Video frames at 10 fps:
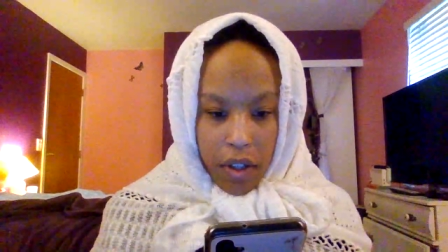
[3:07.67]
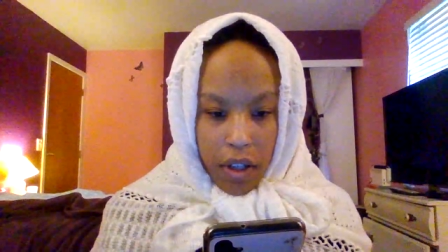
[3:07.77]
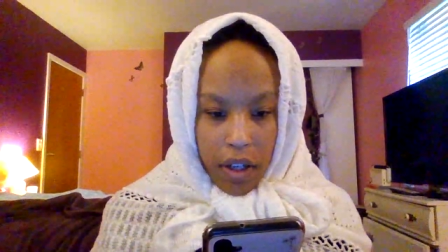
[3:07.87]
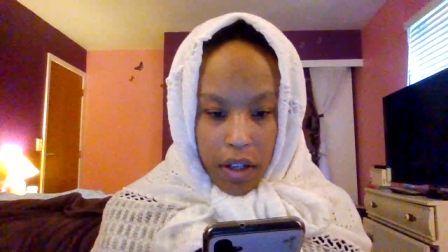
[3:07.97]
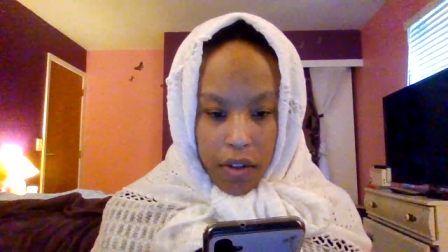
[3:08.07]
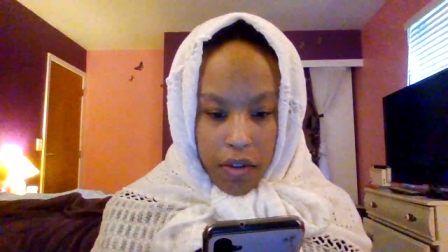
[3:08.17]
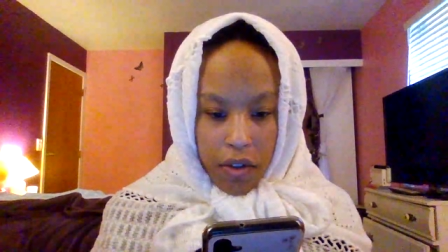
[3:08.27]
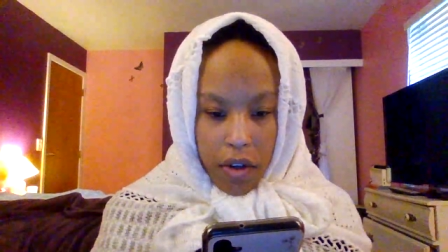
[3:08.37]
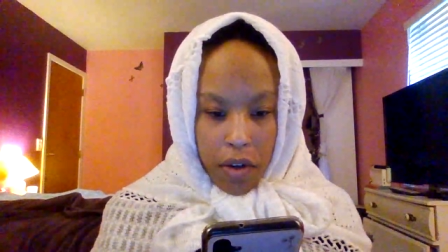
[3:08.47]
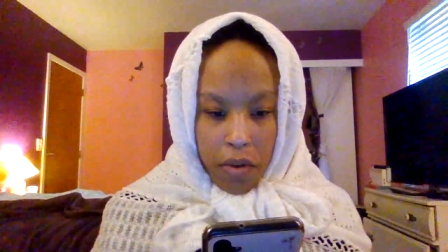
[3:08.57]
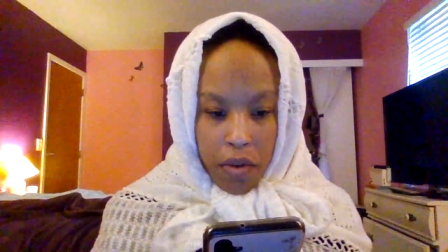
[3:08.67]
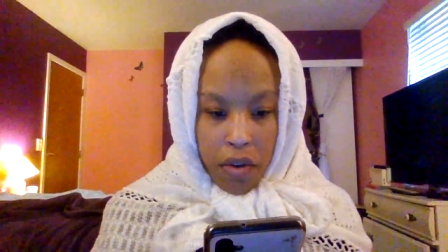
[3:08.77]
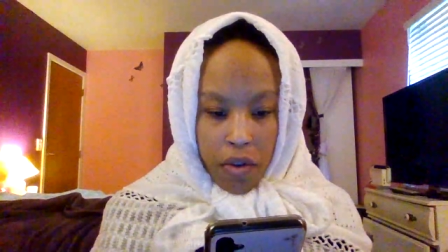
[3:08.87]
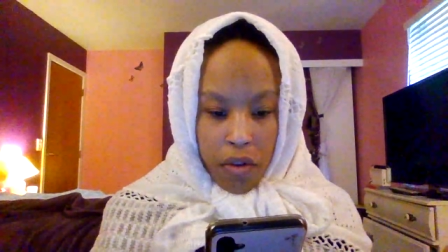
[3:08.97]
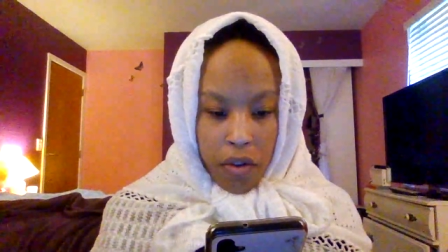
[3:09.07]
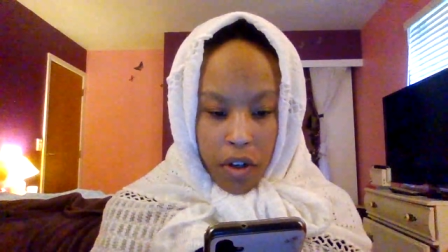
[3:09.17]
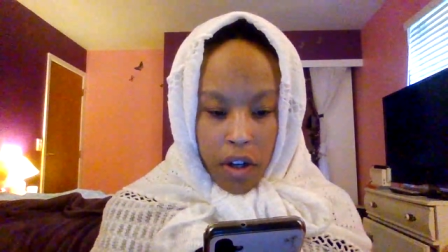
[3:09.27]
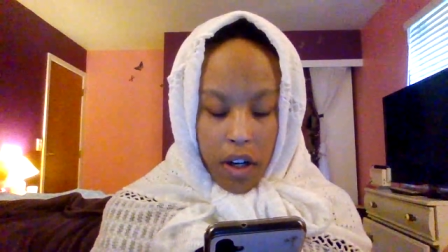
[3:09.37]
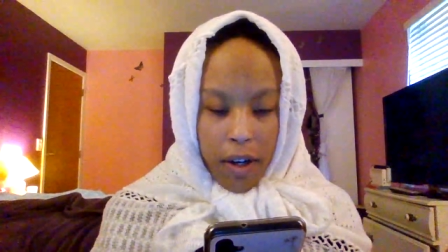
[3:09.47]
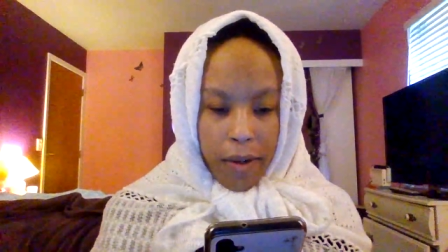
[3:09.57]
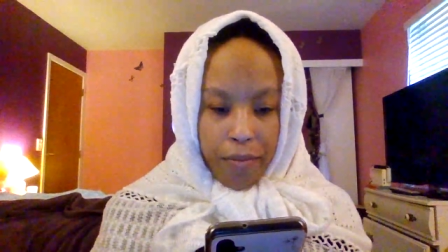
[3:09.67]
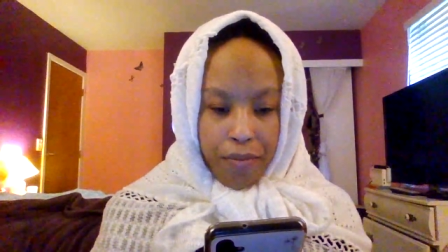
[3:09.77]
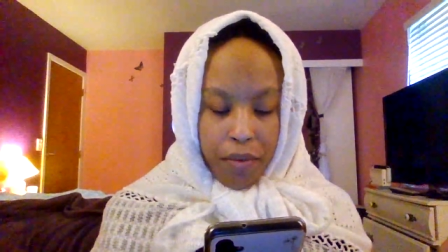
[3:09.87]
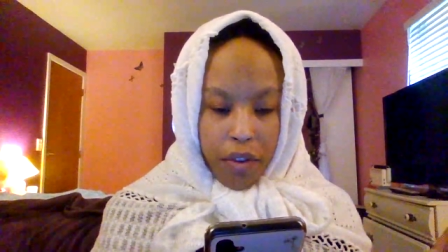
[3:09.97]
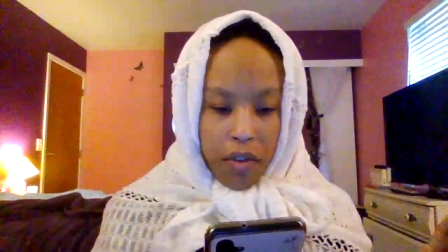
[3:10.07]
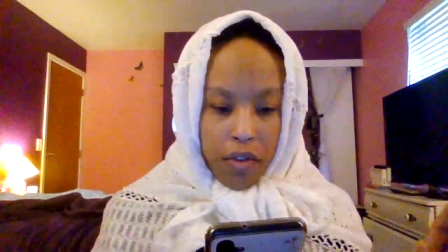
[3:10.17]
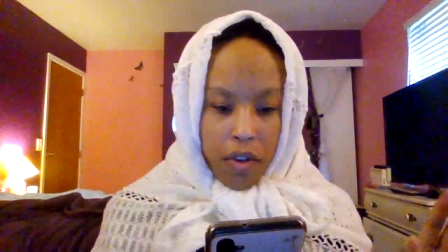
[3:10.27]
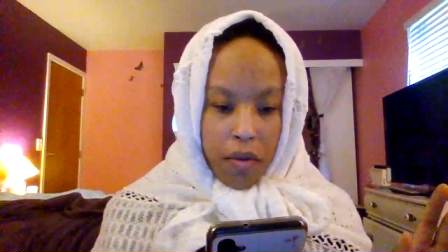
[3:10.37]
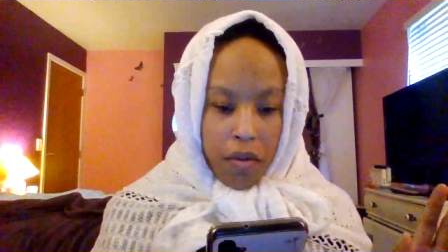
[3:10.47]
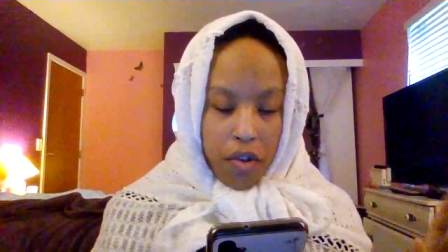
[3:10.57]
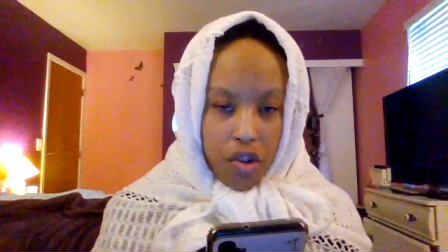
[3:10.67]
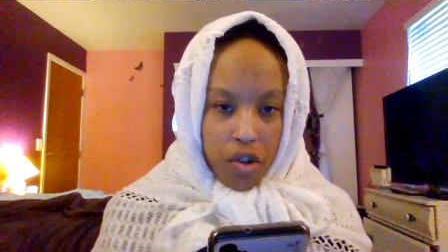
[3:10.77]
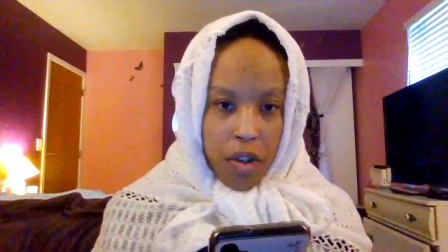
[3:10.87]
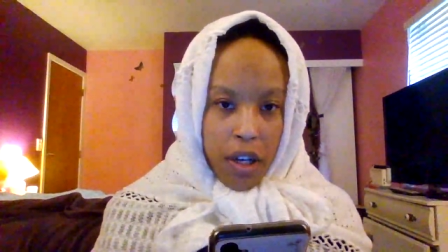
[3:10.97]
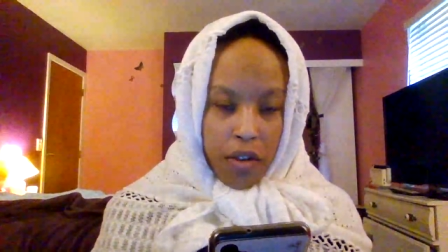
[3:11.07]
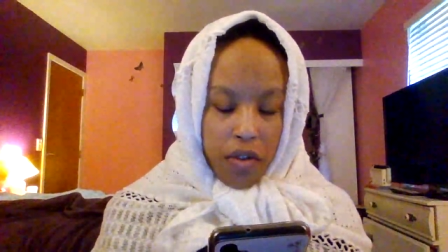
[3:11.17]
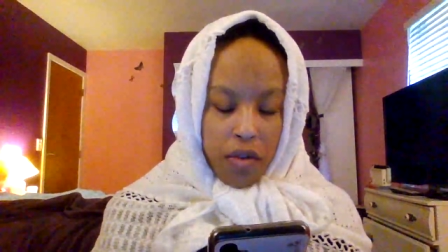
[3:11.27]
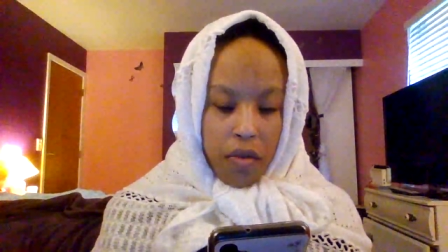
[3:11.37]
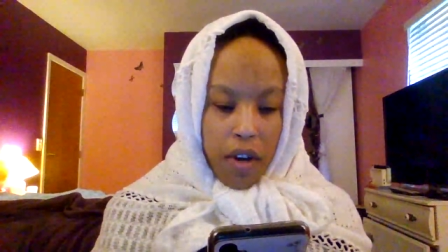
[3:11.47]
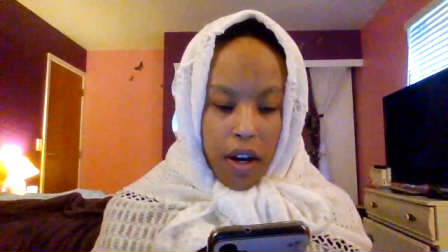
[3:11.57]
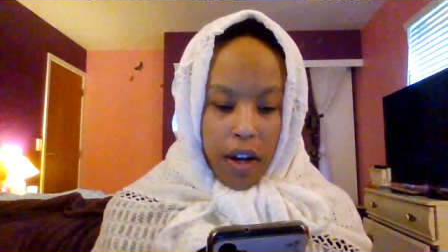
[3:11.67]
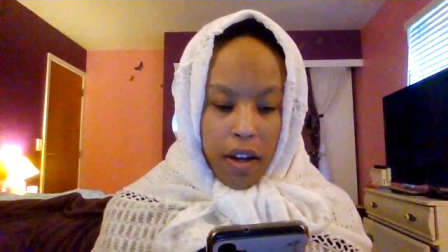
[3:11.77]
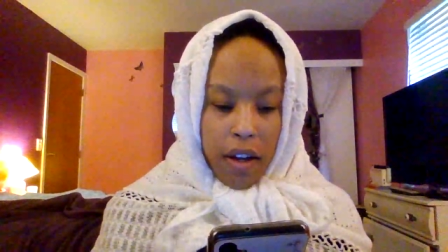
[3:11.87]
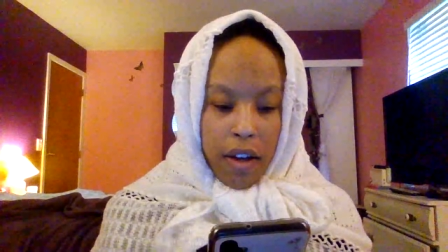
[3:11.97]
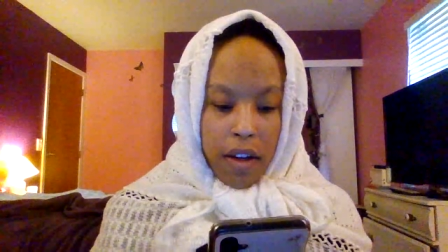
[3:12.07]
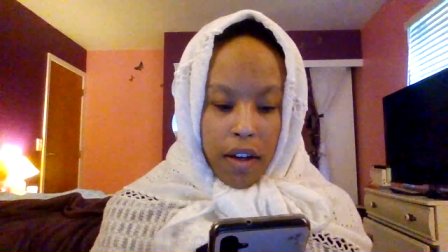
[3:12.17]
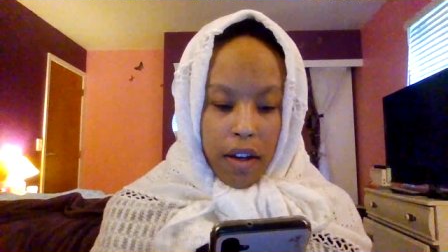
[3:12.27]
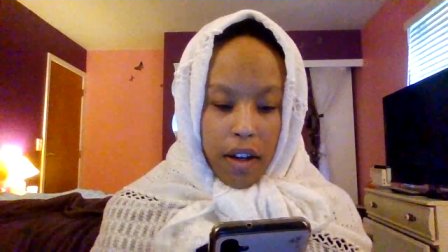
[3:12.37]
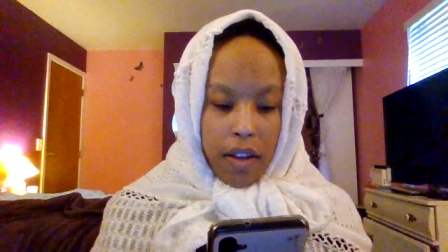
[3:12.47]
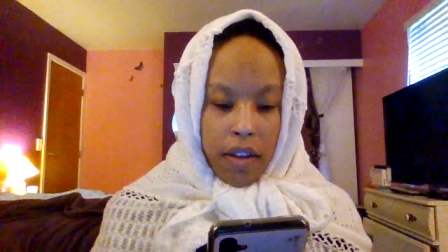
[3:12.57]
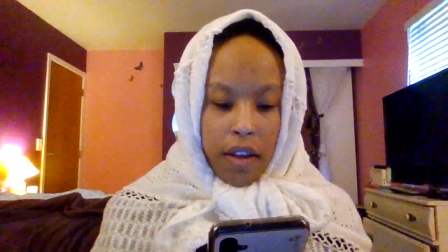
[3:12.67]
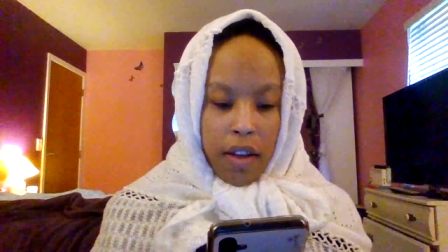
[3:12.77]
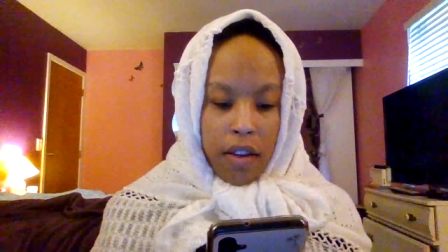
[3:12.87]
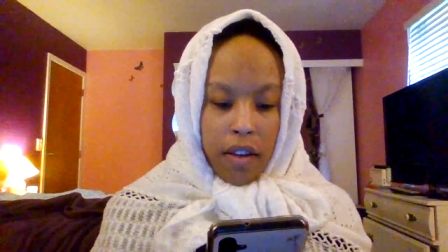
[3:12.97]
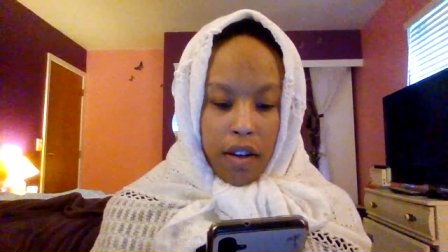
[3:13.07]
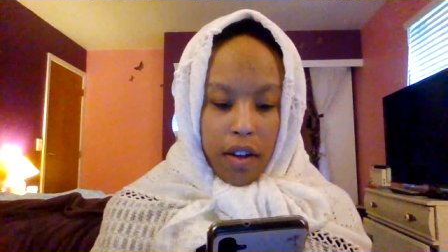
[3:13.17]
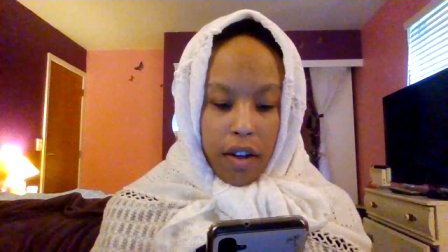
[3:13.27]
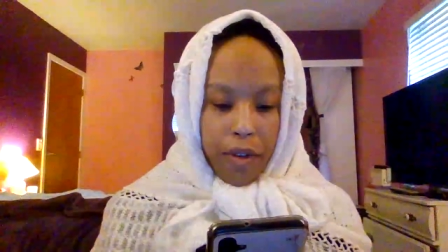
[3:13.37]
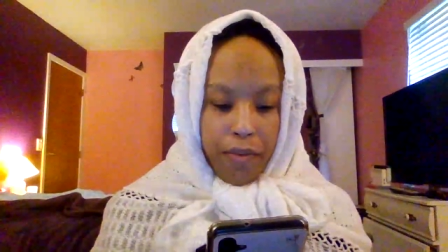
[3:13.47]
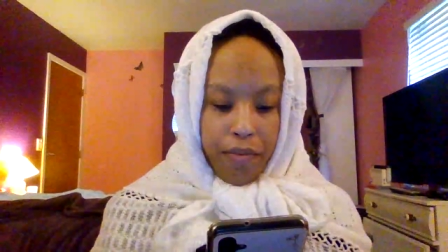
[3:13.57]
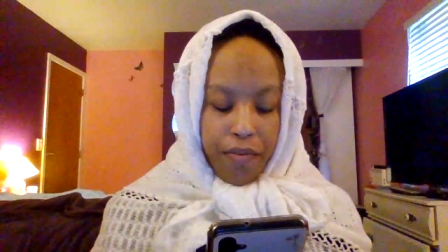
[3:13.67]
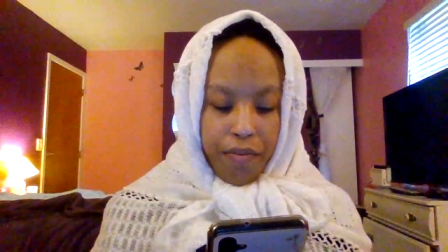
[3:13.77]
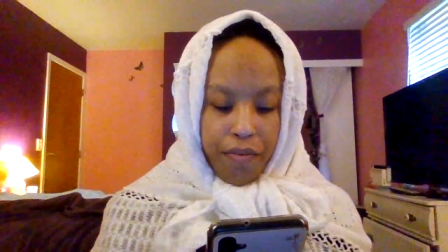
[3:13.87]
And so they're um so they're shooting at the Tsugai, and then the um